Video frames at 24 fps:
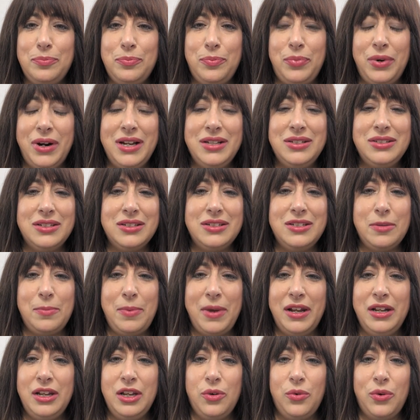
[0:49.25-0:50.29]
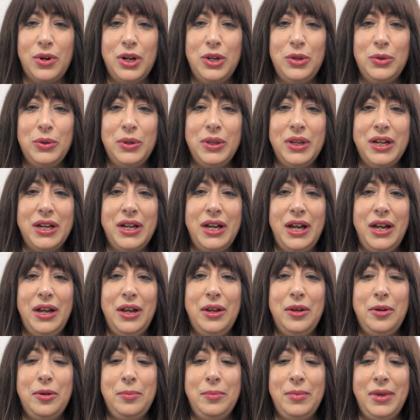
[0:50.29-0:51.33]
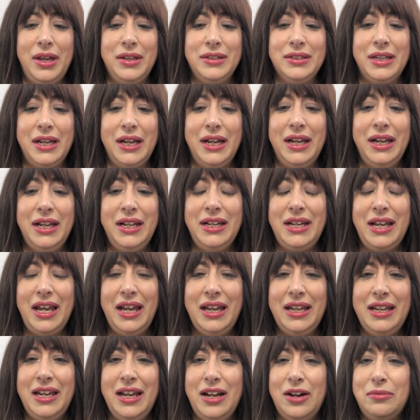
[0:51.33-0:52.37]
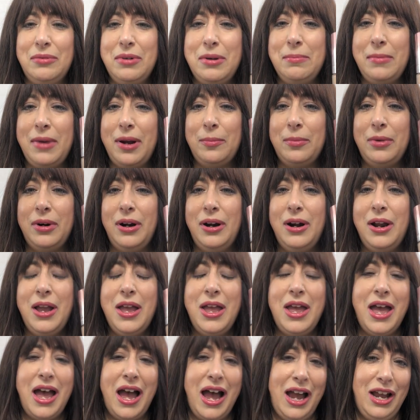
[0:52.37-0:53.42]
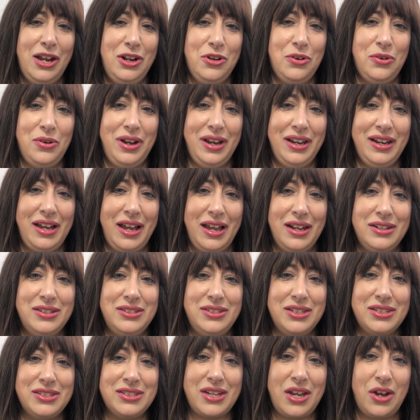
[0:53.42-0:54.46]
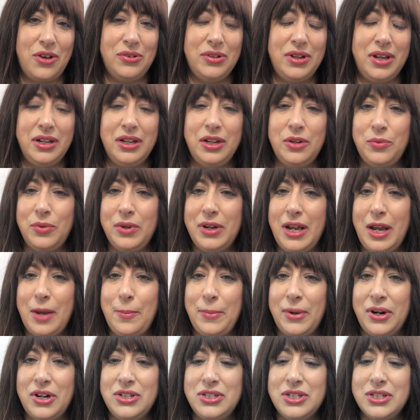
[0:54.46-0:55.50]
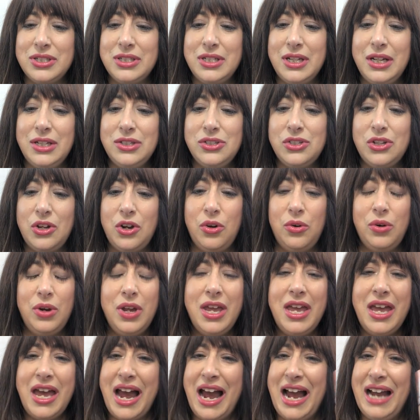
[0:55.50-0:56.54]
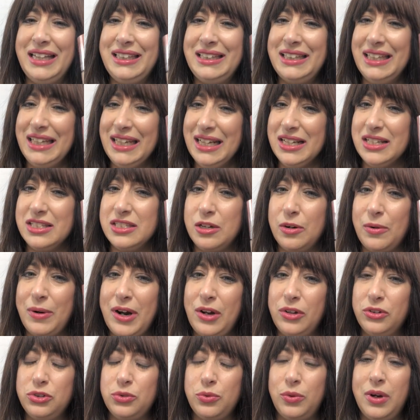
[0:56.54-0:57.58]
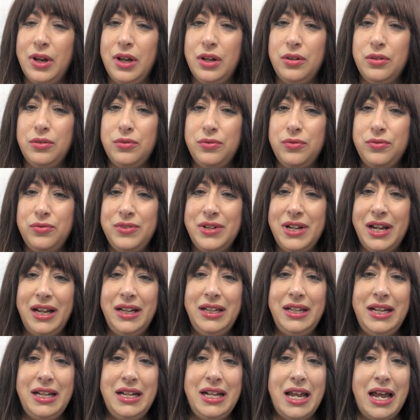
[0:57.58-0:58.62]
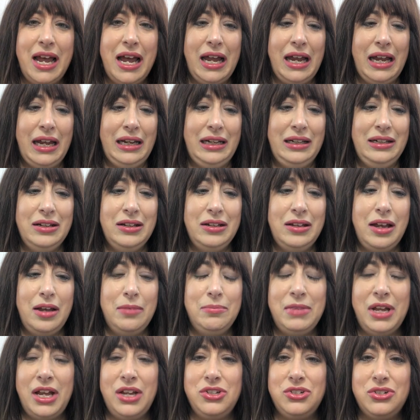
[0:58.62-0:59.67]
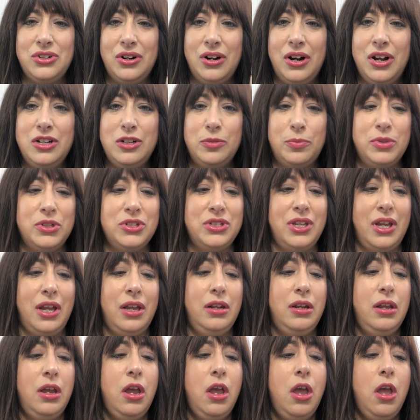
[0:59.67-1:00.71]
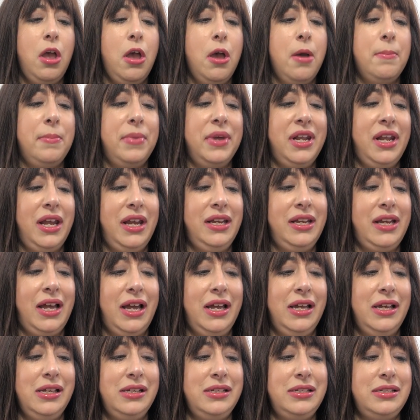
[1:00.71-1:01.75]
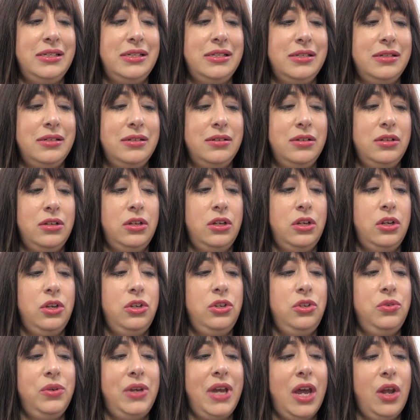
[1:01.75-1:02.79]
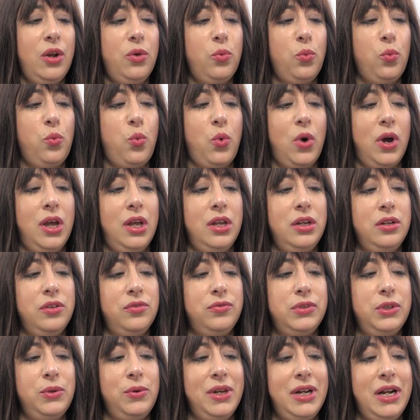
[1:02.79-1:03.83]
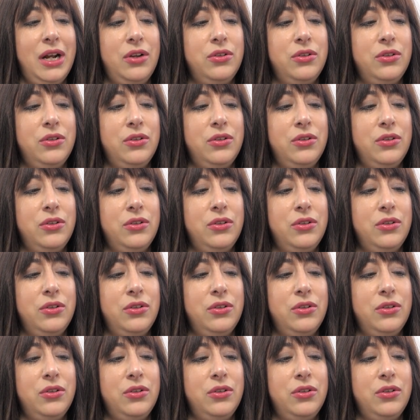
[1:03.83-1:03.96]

prices depending where you look online. I can't remember. I know I got a discount on it when I purchased it, so I think it's around $12.99. I'm not sure 100%. But you get 1 fluid